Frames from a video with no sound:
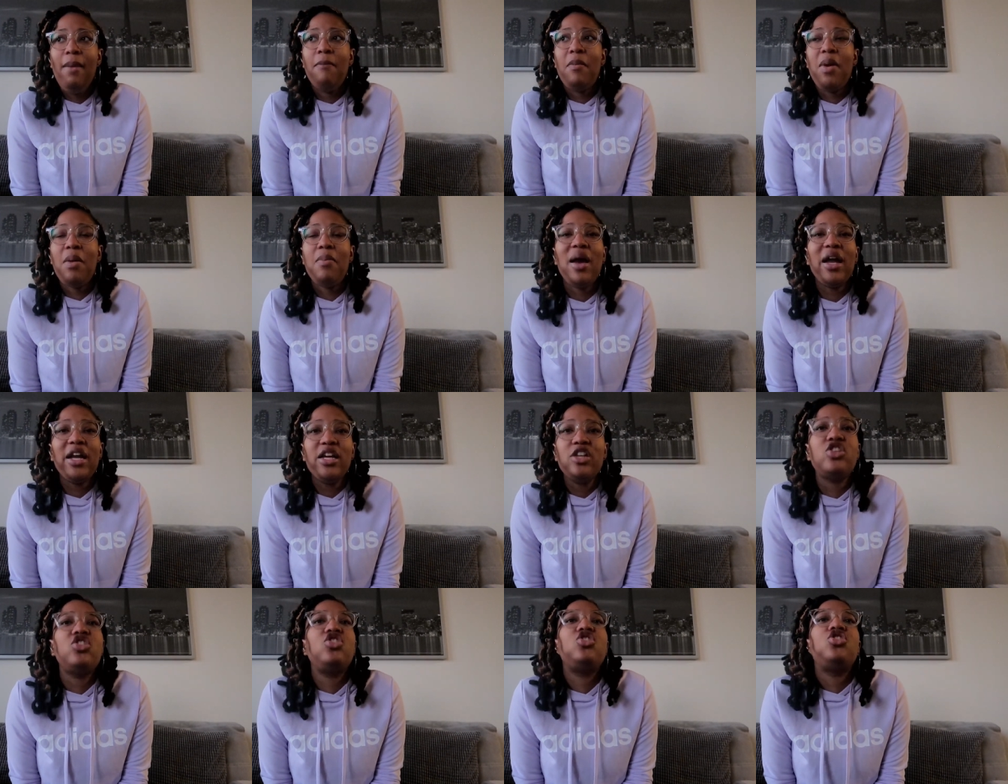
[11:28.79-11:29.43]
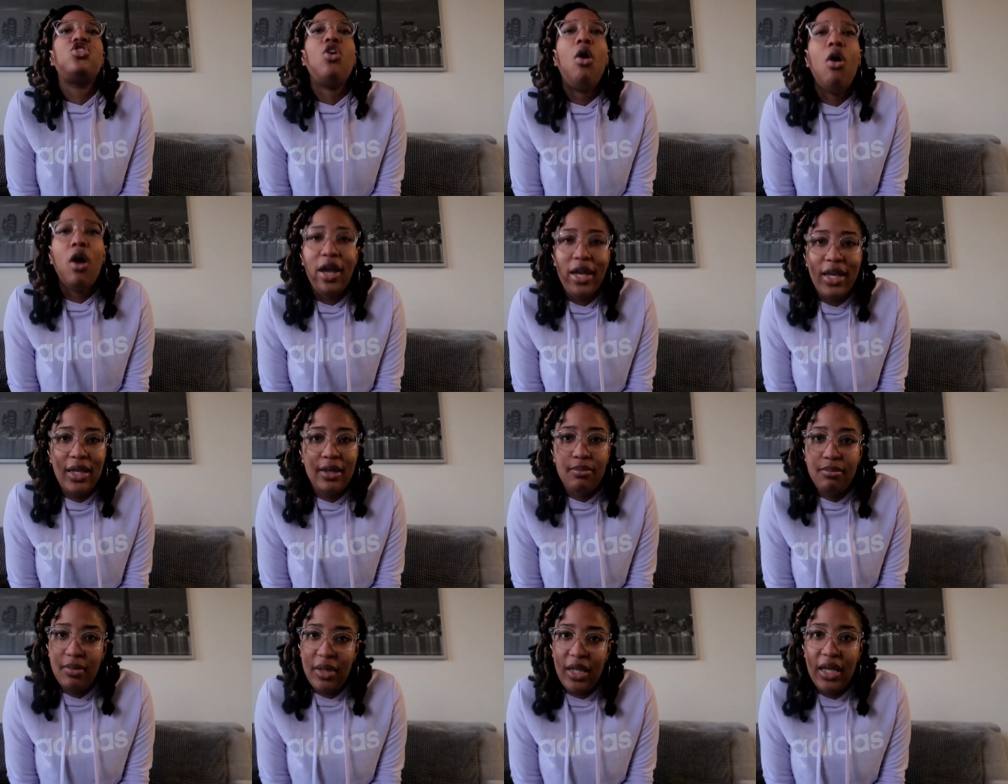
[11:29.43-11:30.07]
My back is
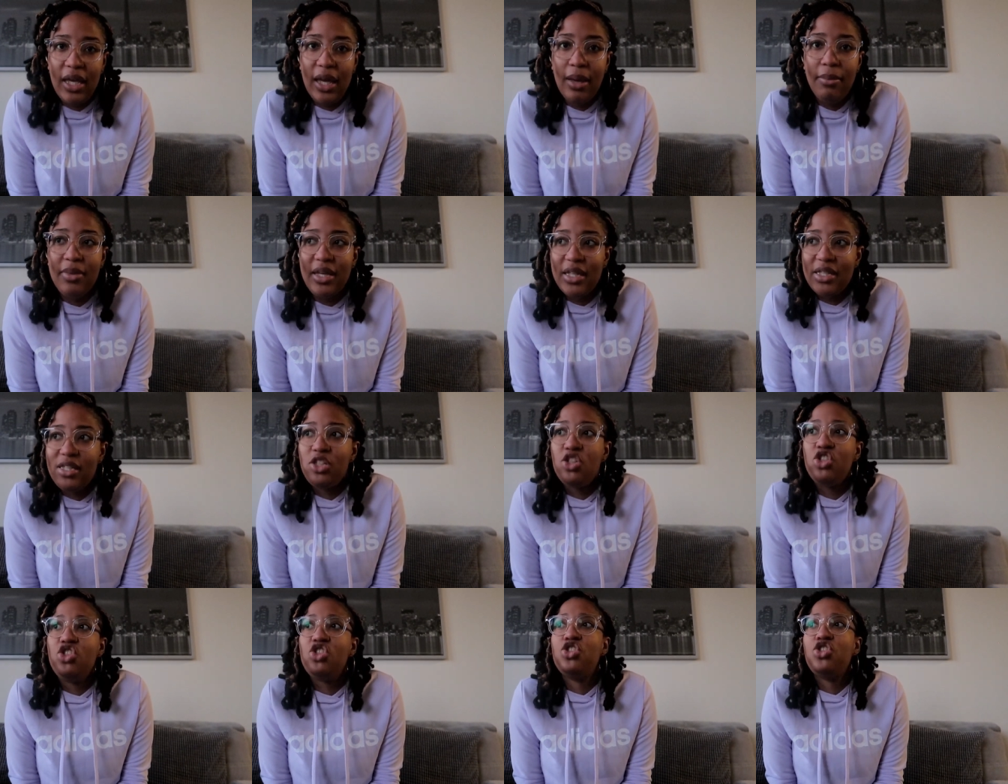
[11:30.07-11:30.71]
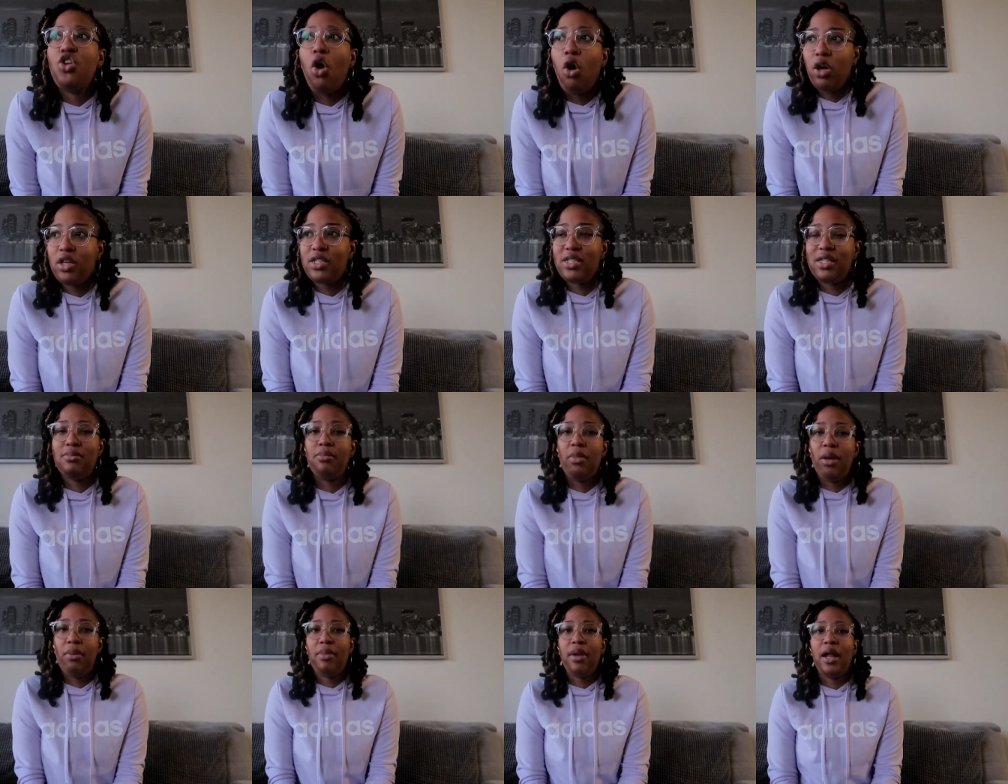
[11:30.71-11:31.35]
shocking me. I'm getting shocks
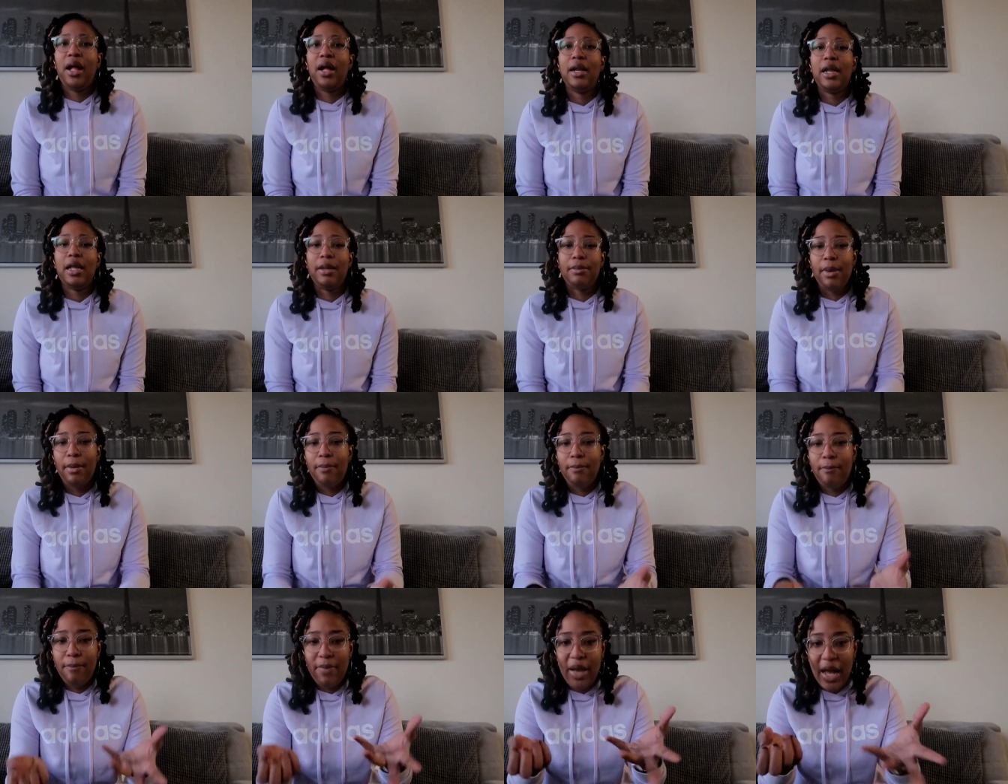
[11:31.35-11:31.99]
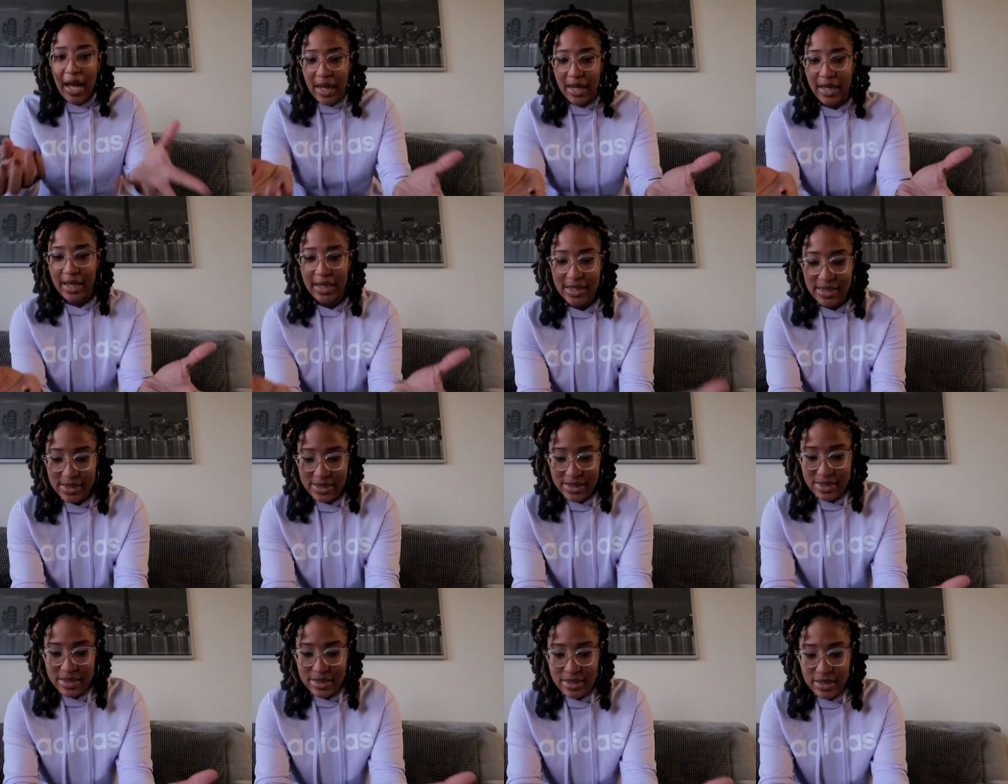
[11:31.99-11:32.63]
in my back. Like my back
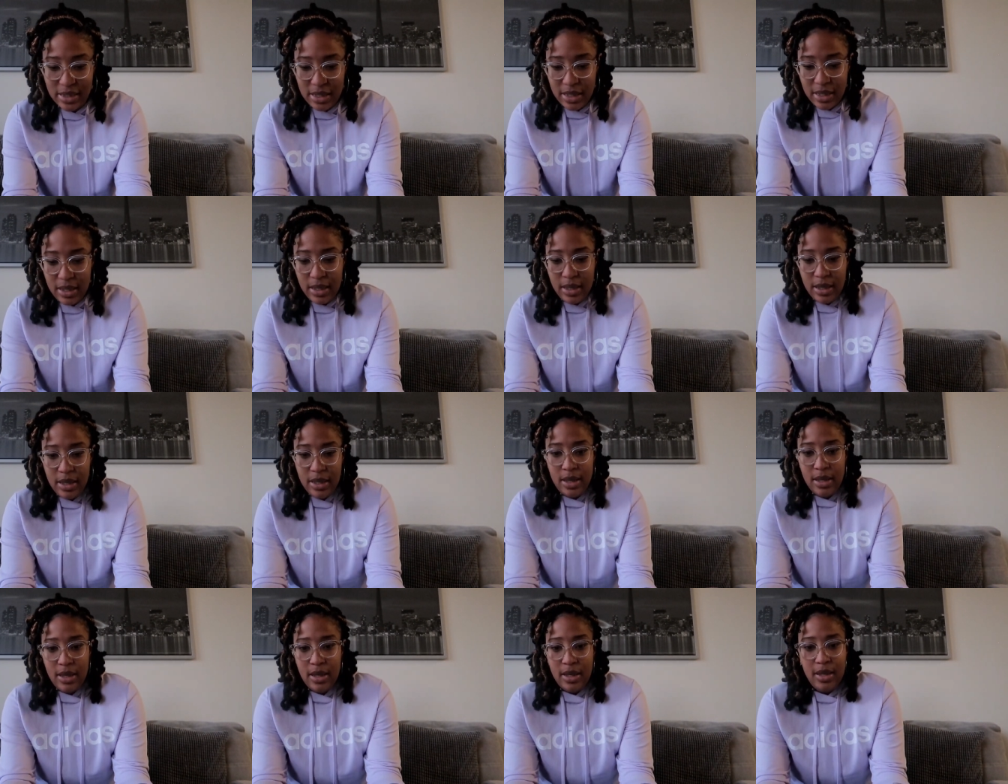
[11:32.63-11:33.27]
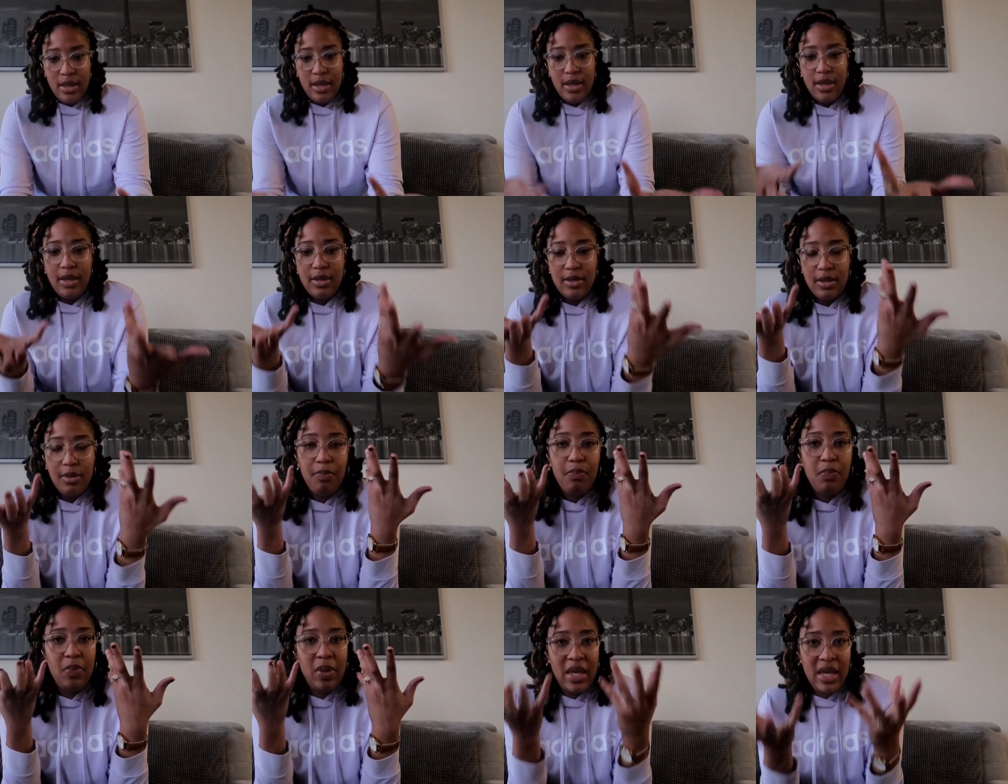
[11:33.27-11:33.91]
is,
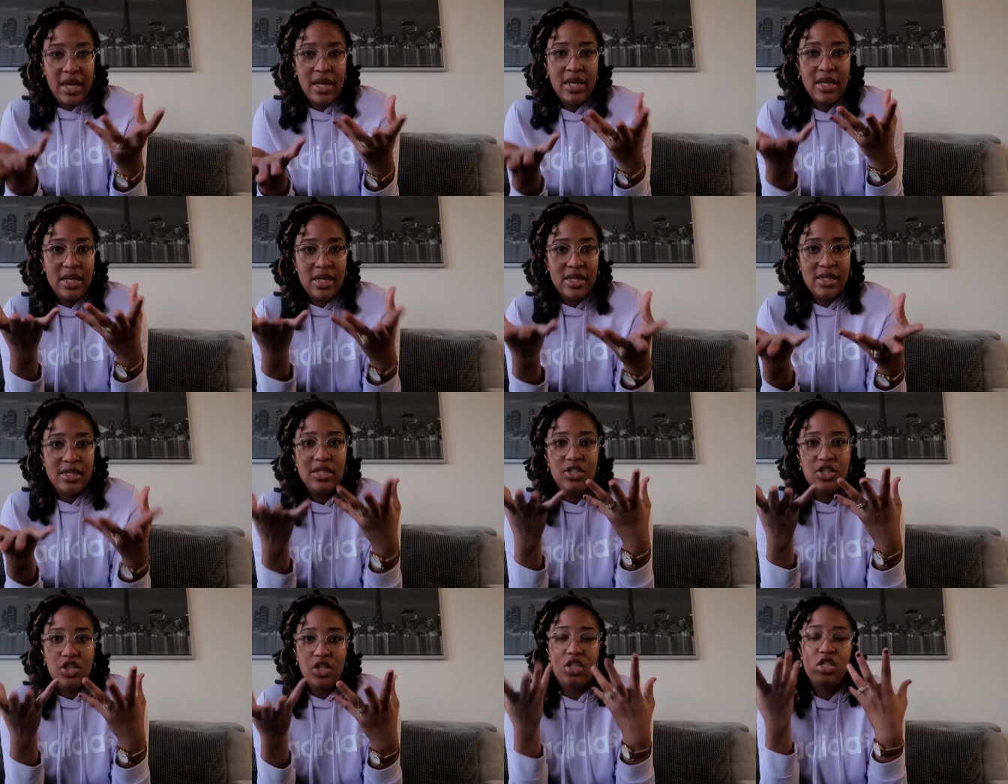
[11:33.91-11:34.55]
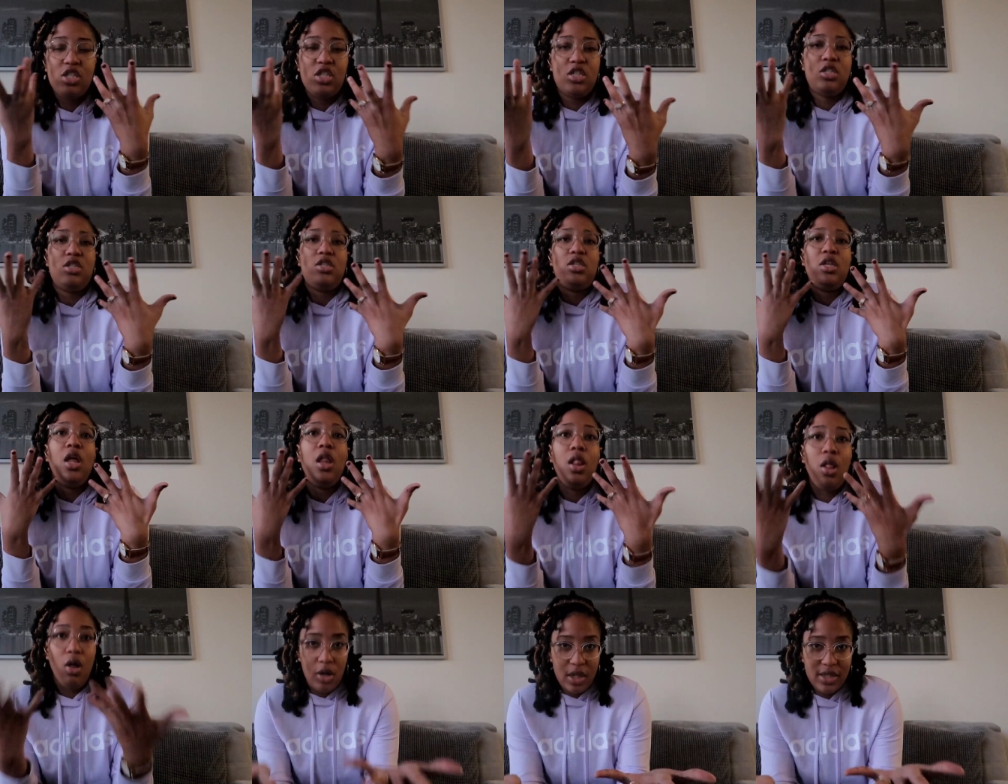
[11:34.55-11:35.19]
the pain is just
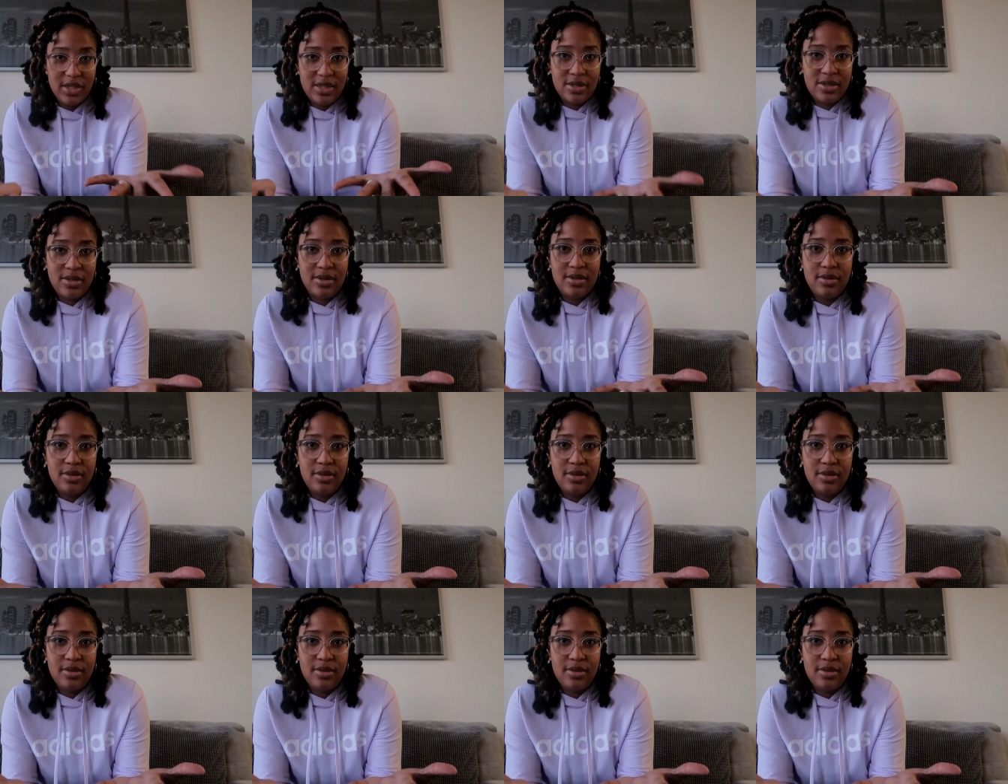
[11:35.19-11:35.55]
a lot.